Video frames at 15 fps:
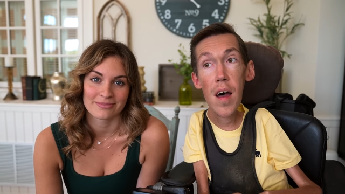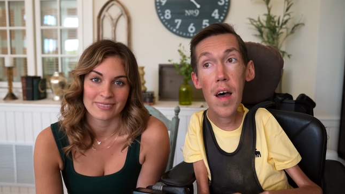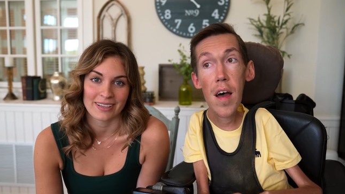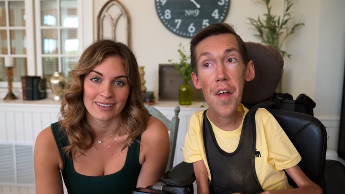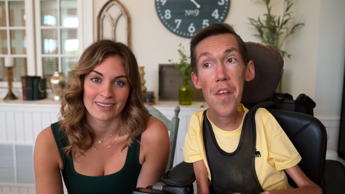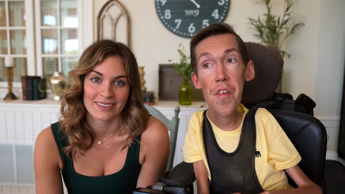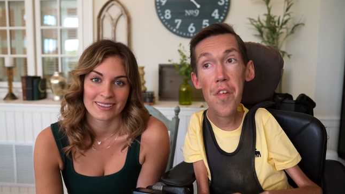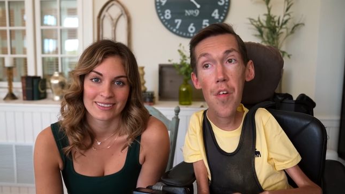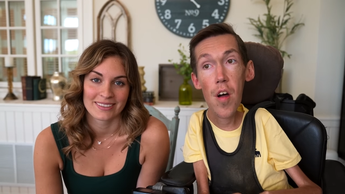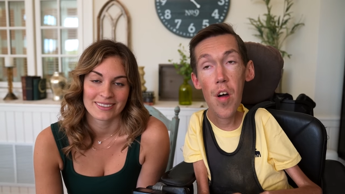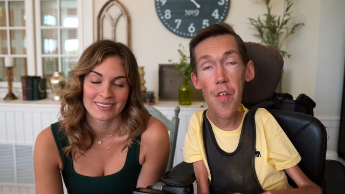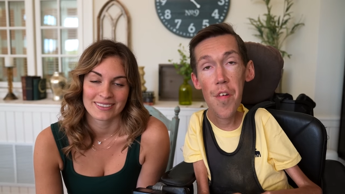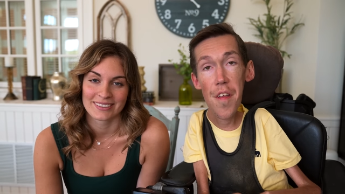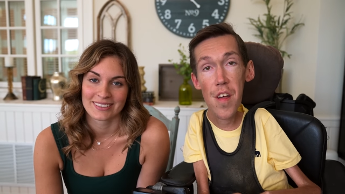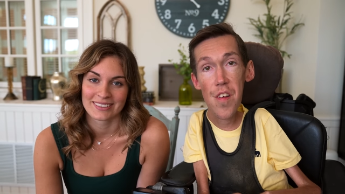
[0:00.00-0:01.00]
Speaker 1: and
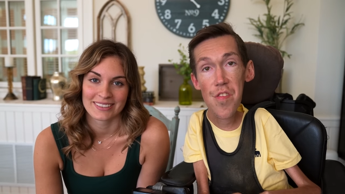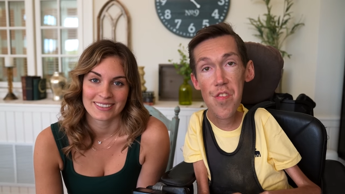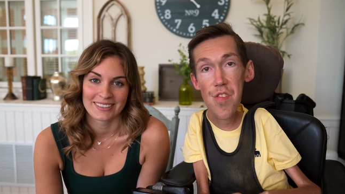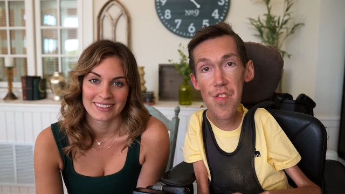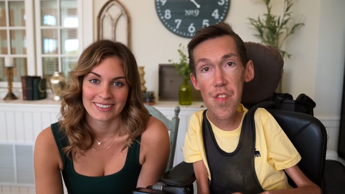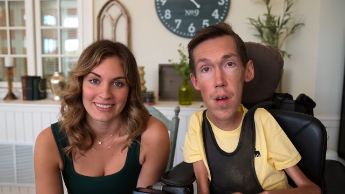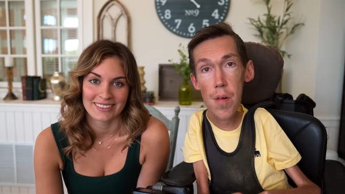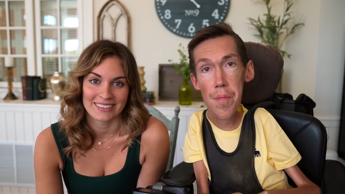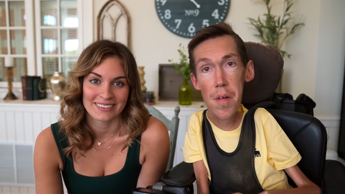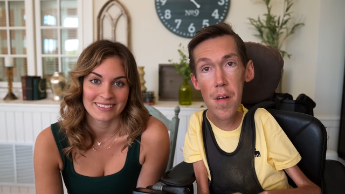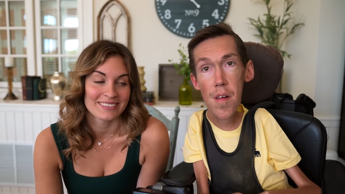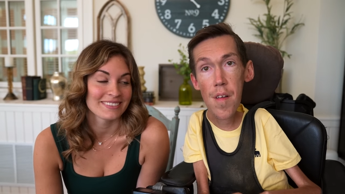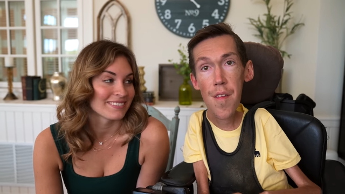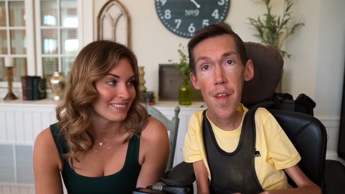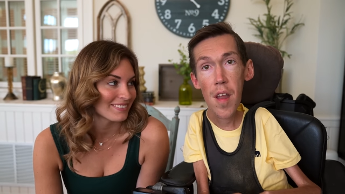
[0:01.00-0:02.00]
our relationship.
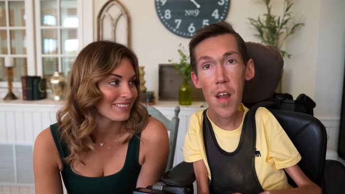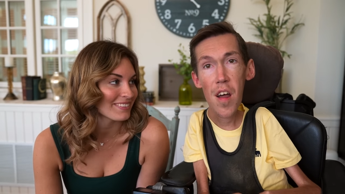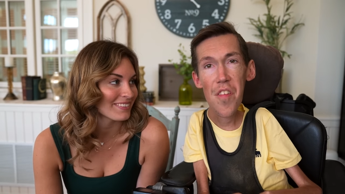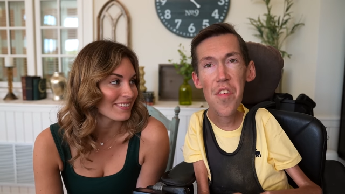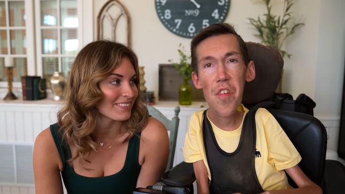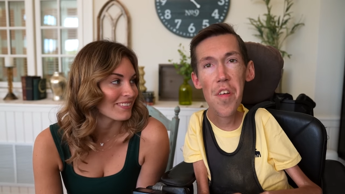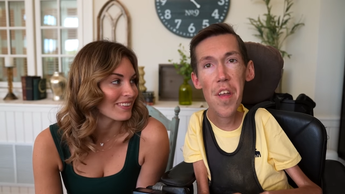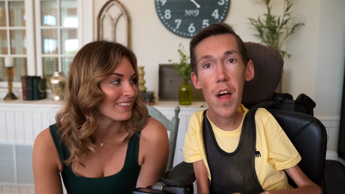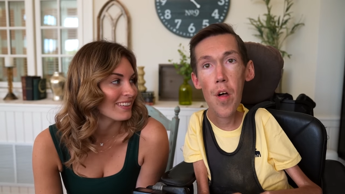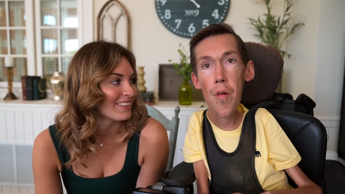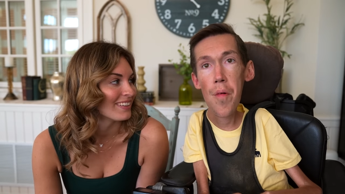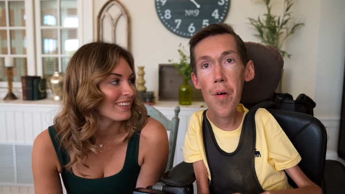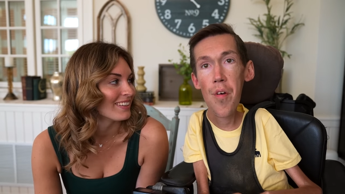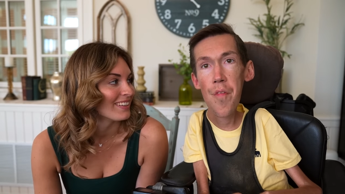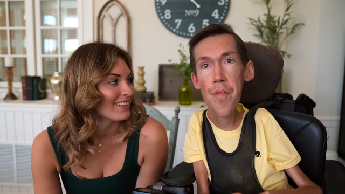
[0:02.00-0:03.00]
Is there an mm-hmm.
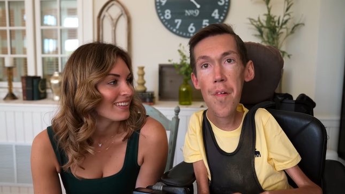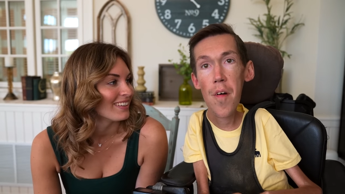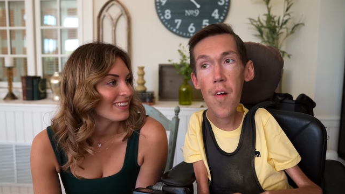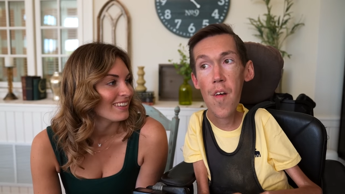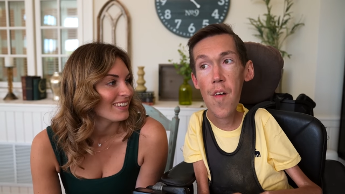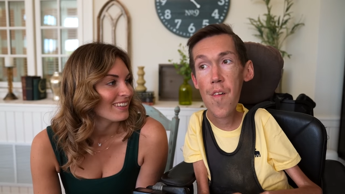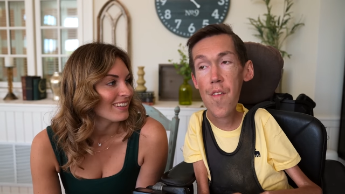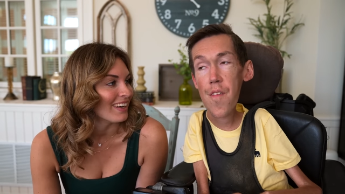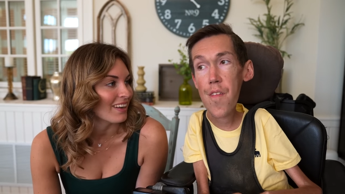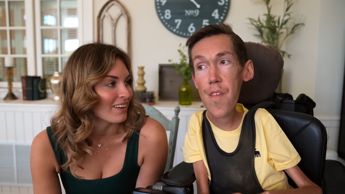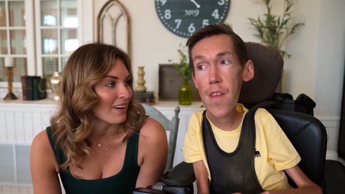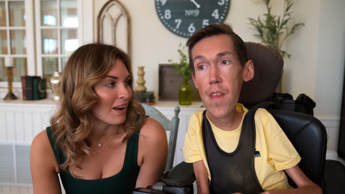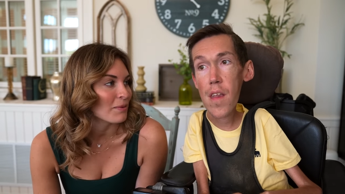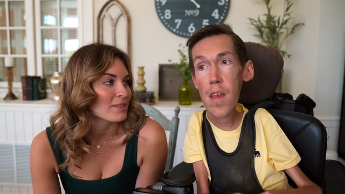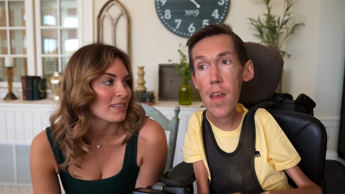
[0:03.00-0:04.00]
L word for?
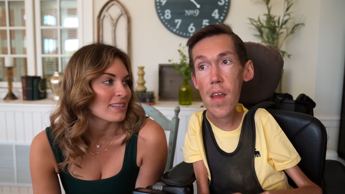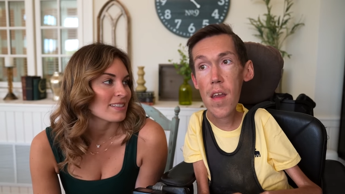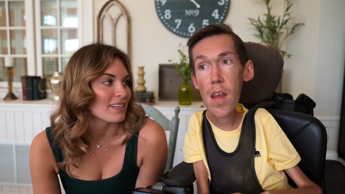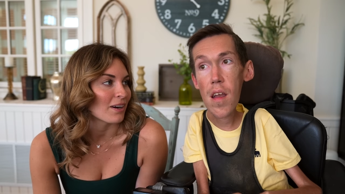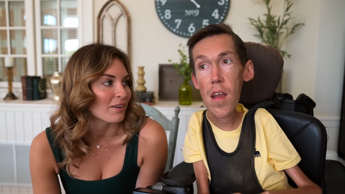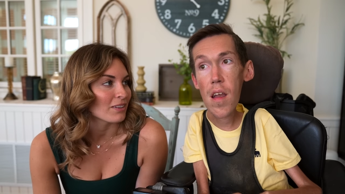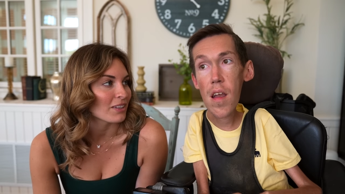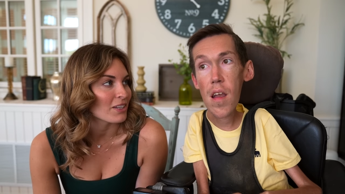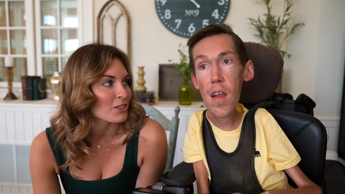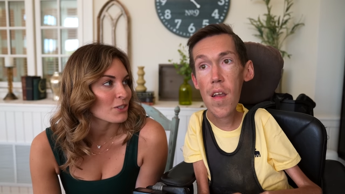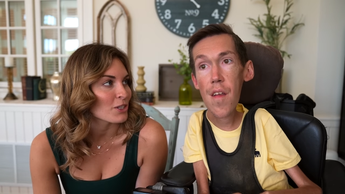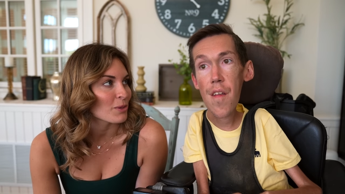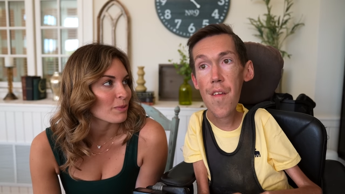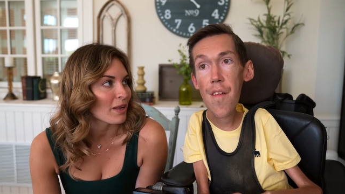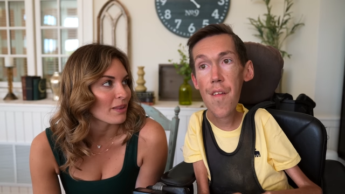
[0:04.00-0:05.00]
Speaker 2: I, I was gonna say our
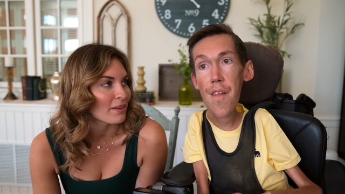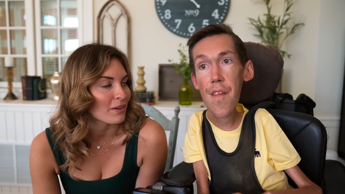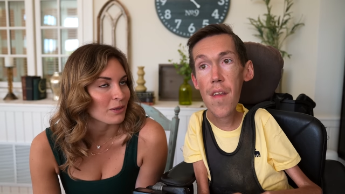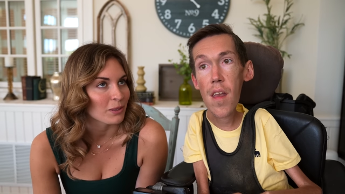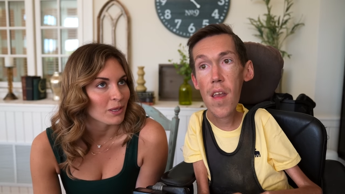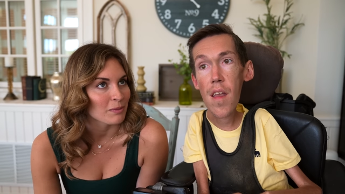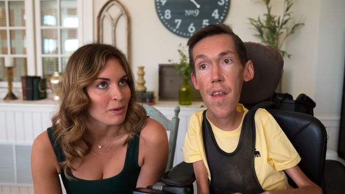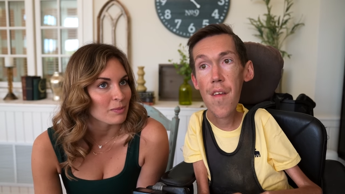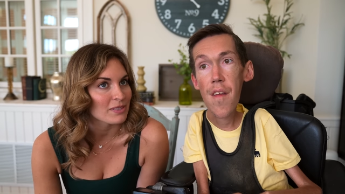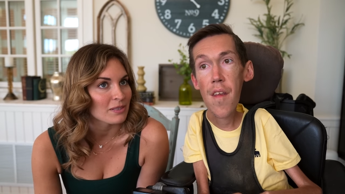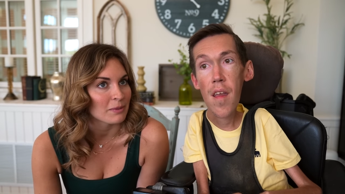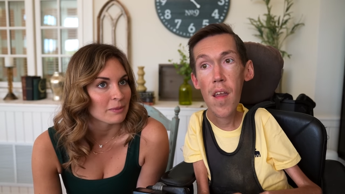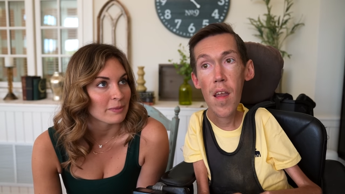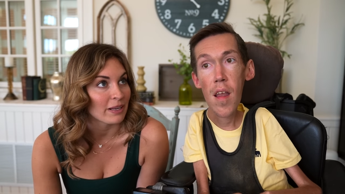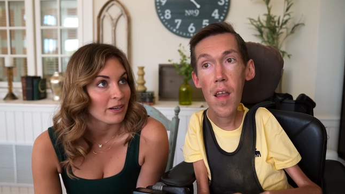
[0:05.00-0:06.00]
relationship, but I thought you would come up with
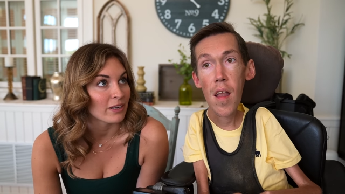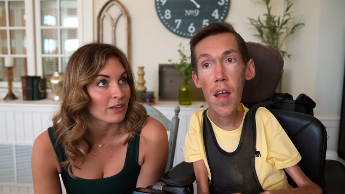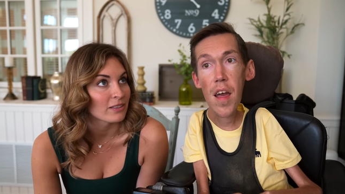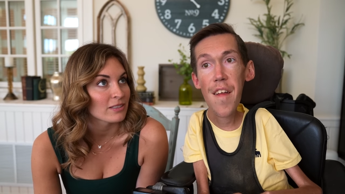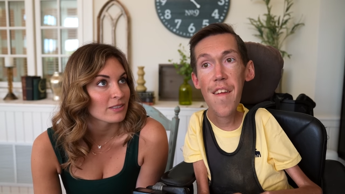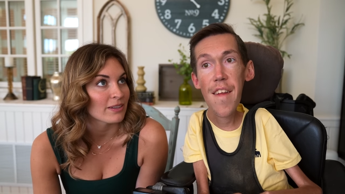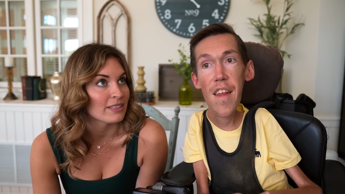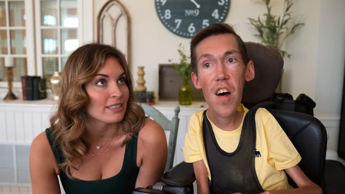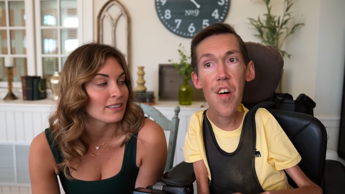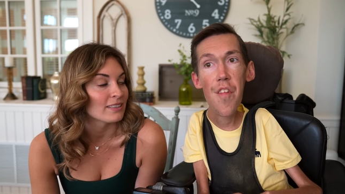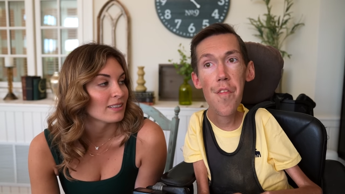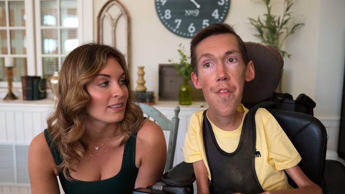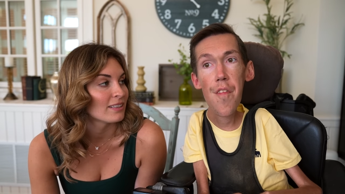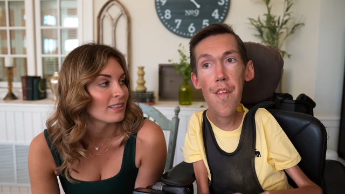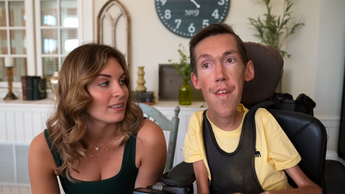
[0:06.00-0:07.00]
something better. And so
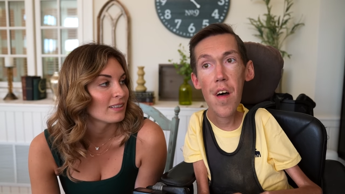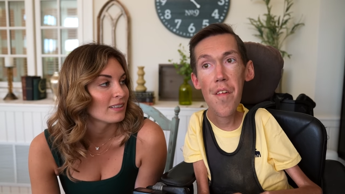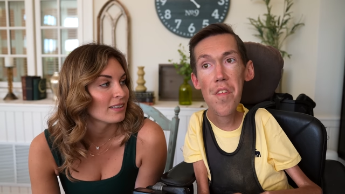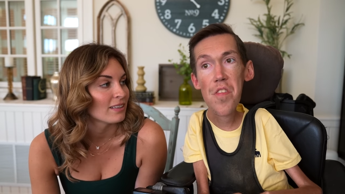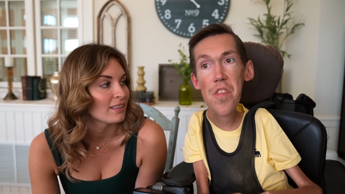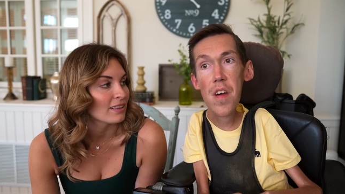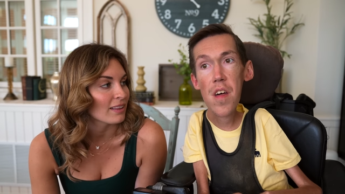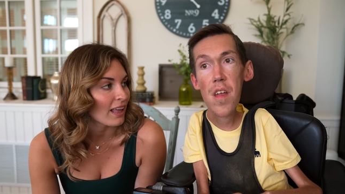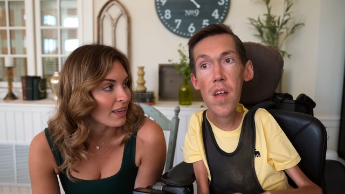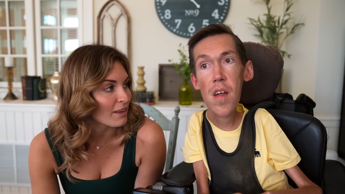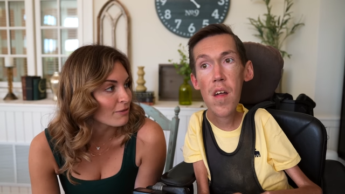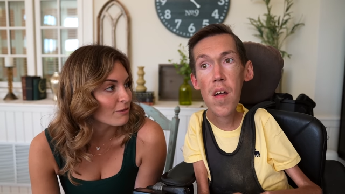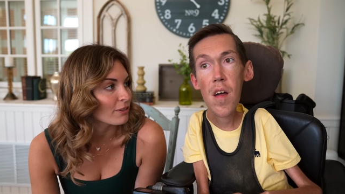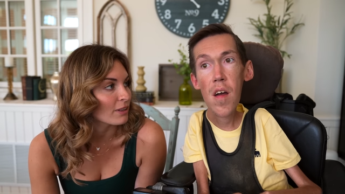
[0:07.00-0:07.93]
love, love is. Life,